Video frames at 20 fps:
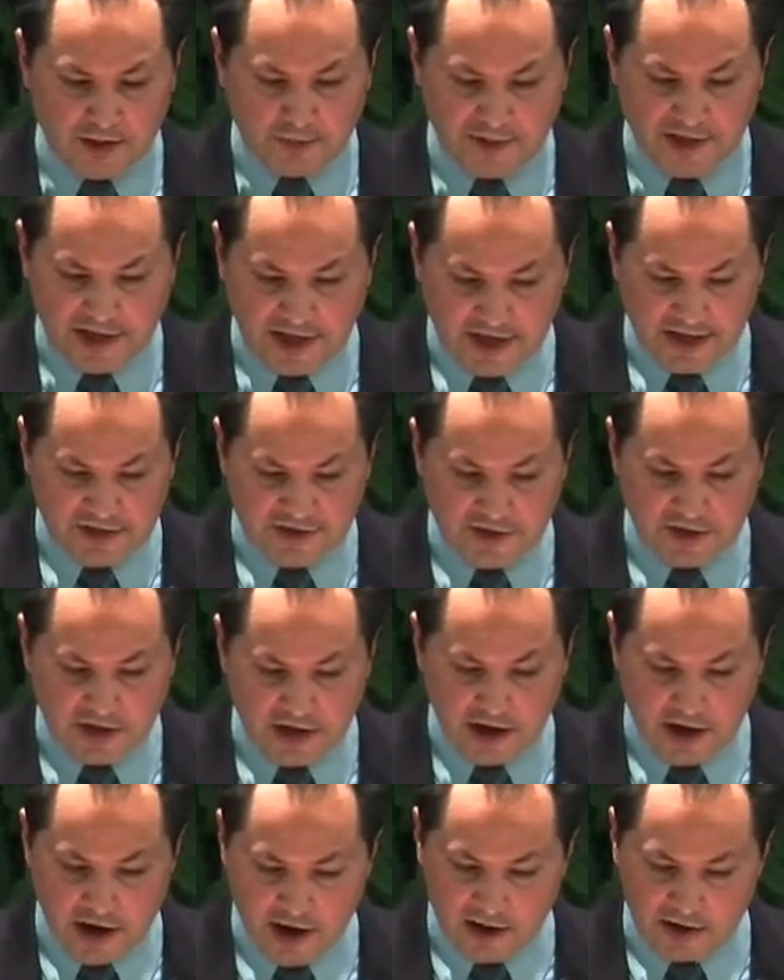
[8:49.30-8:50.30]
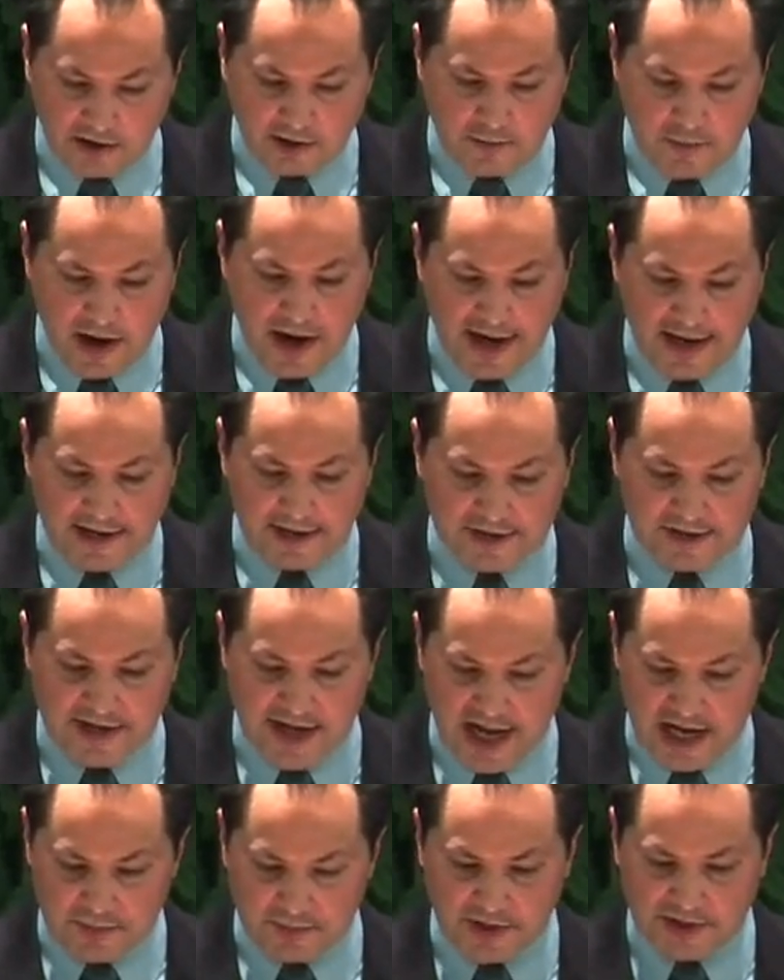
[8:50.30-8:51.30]
because the carnal mind is
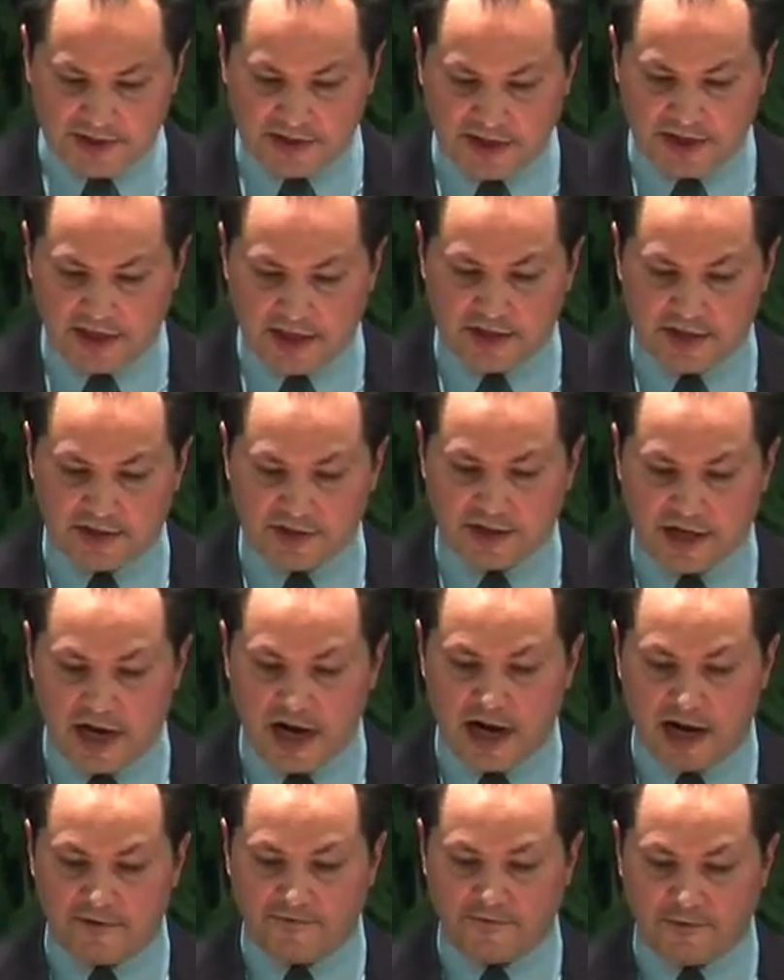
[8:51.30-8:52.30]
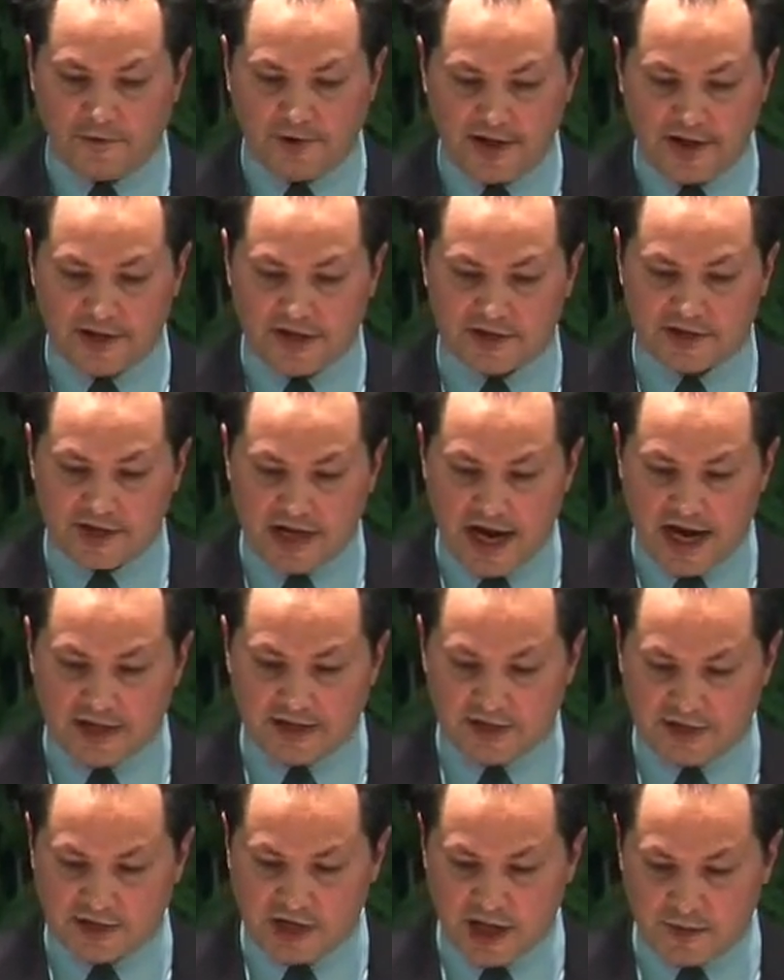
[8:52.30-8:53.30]
enmity against God, for it is
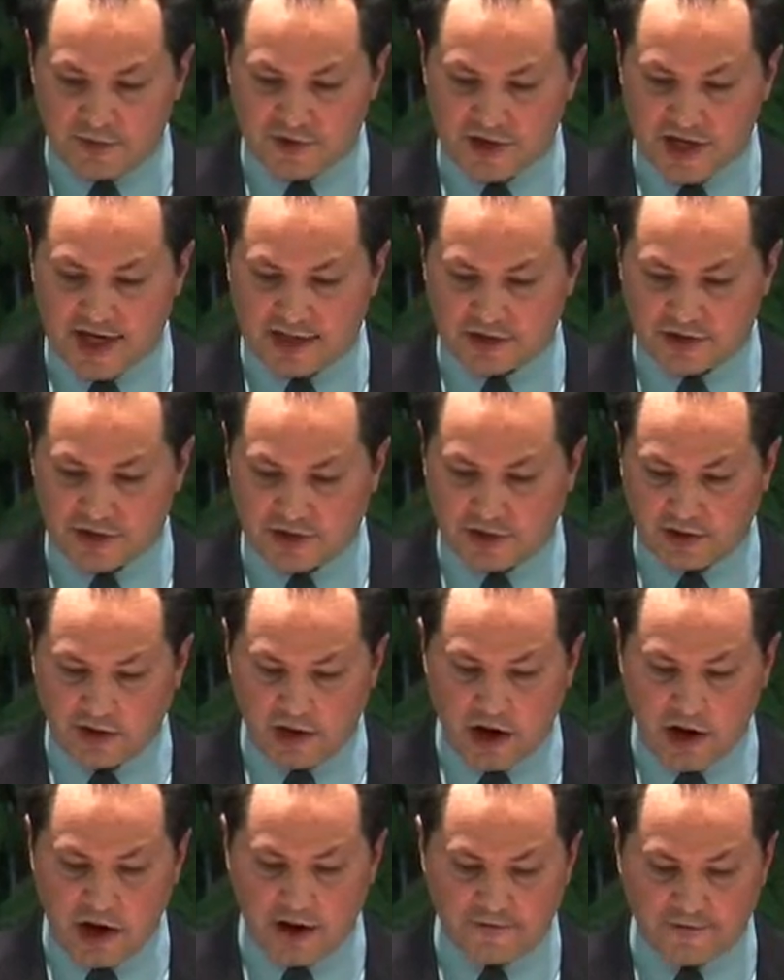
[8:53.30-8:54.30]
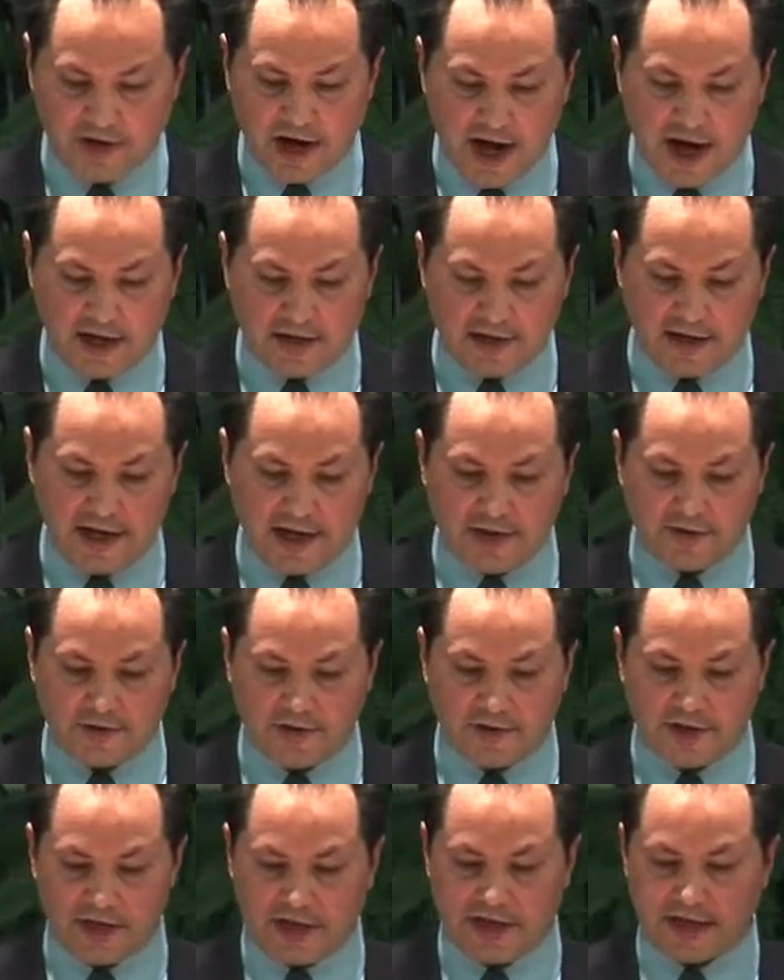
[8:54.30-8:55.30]
not subject to the law of God,
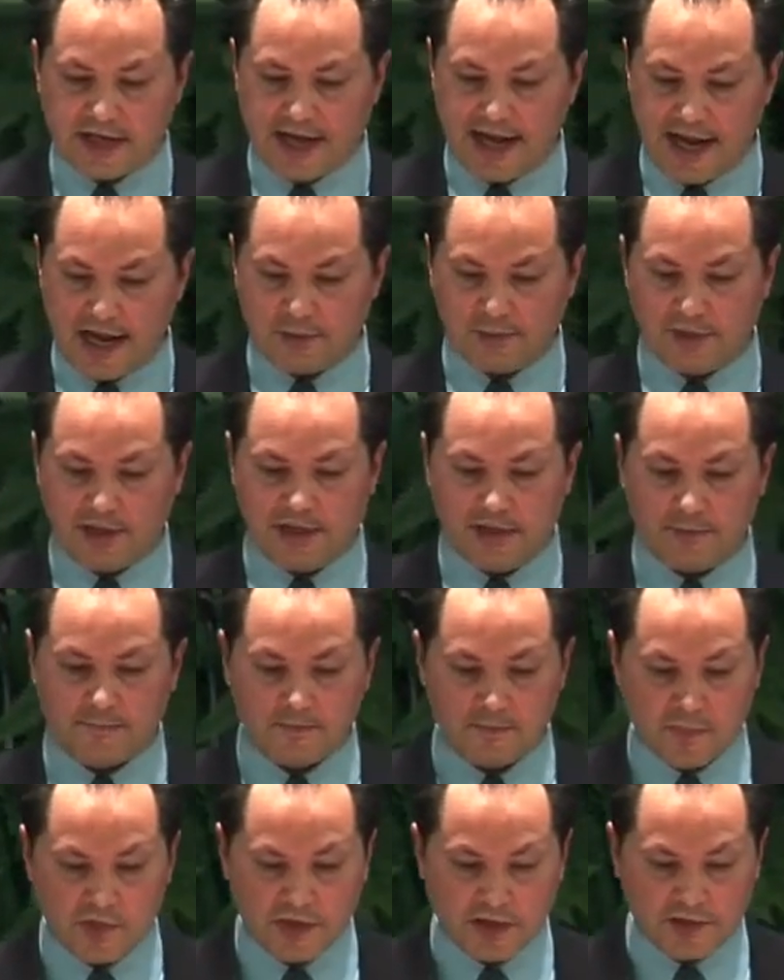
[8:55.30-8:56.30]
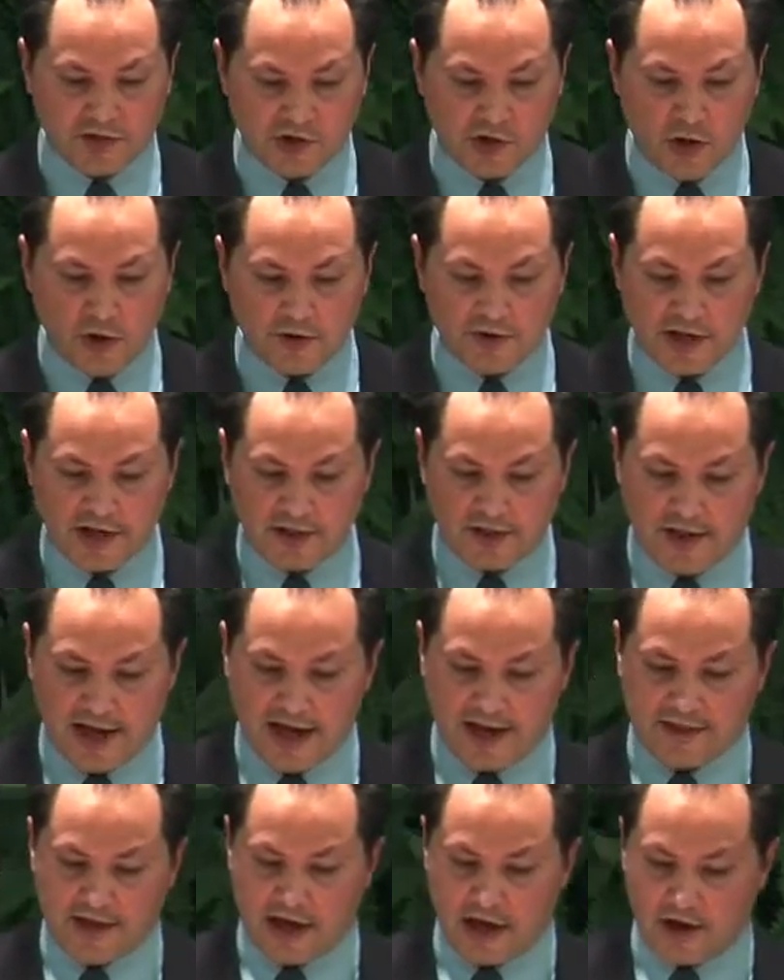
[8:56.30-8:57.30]
neither indeed can be. So then
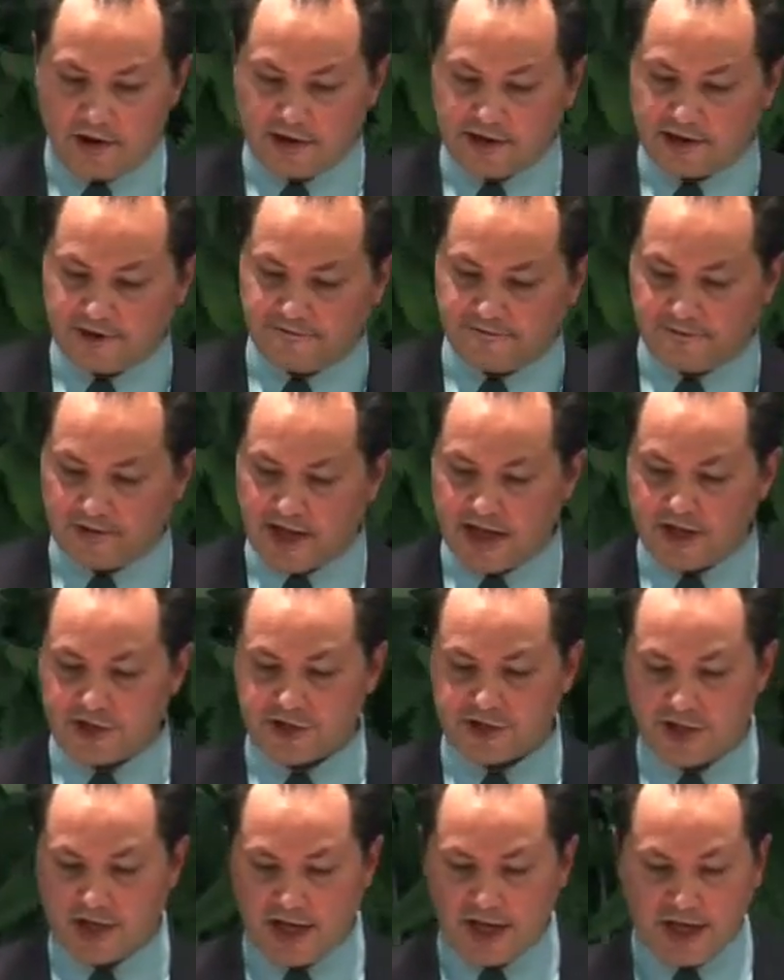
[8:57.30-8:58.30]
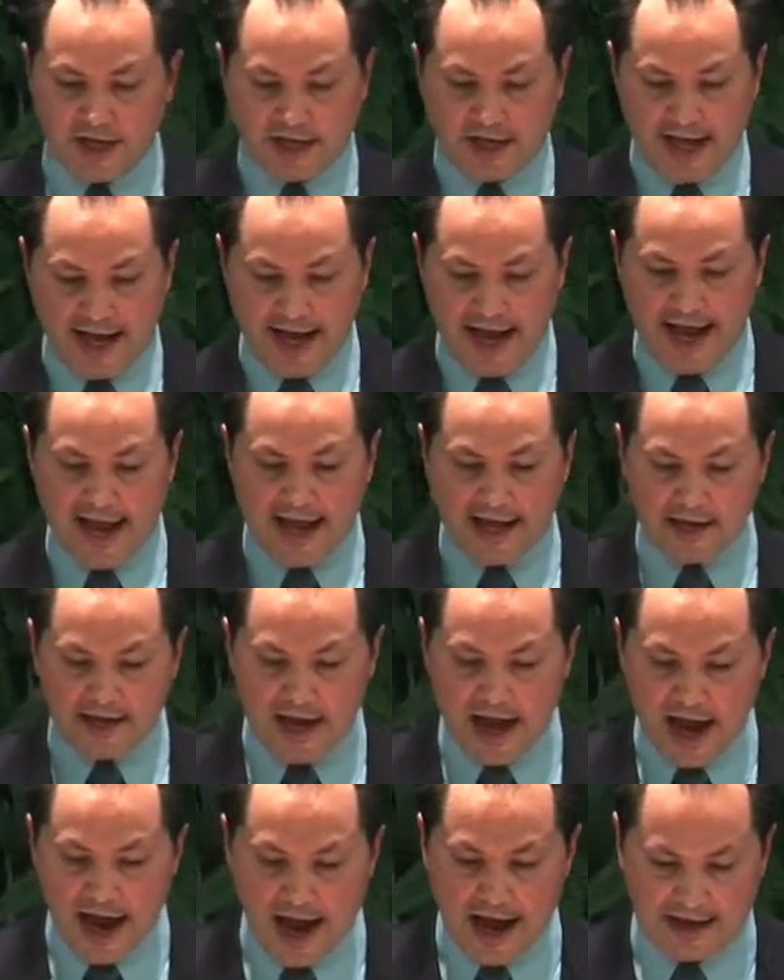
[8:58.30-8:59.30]
they that are in the flesh
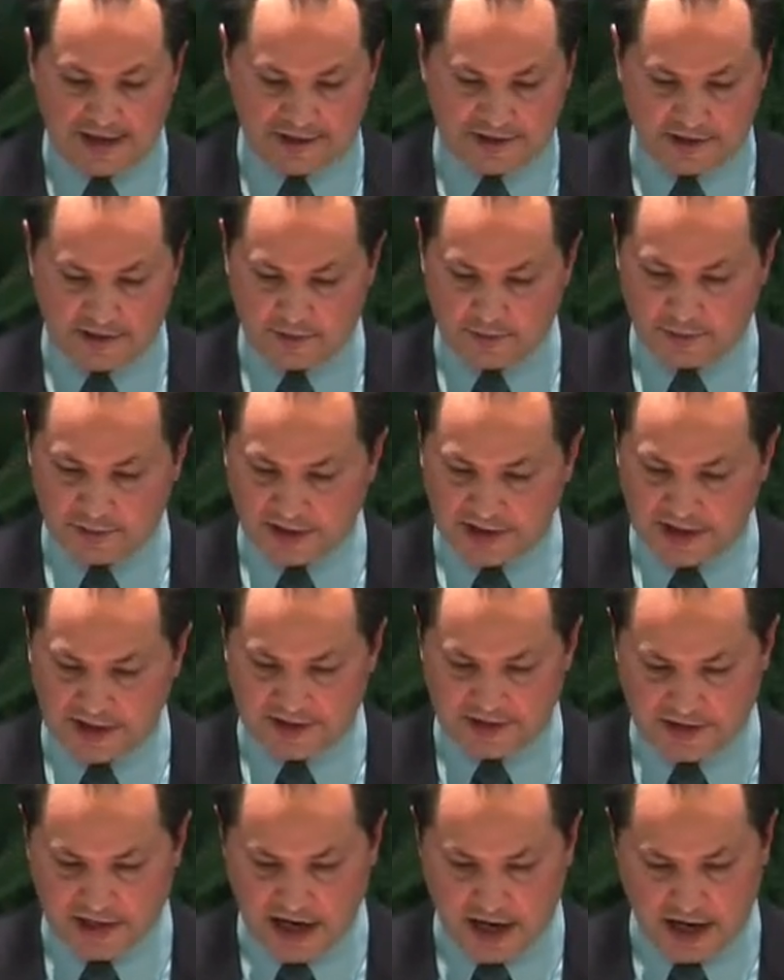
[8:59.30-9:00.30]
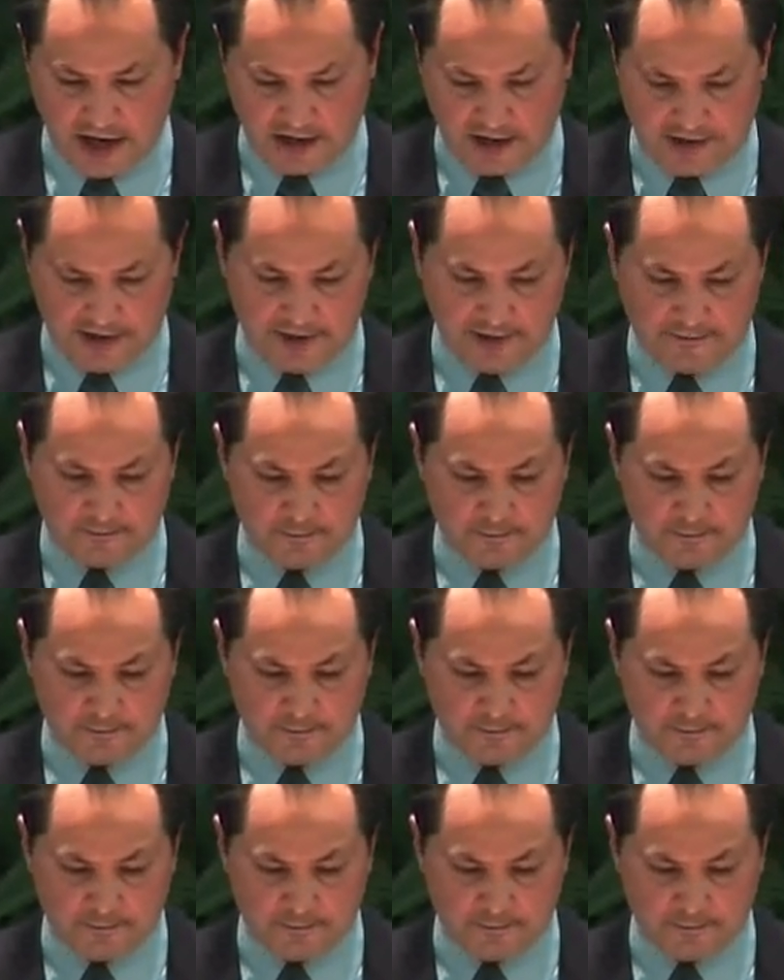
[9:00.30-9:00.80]
cannot please God.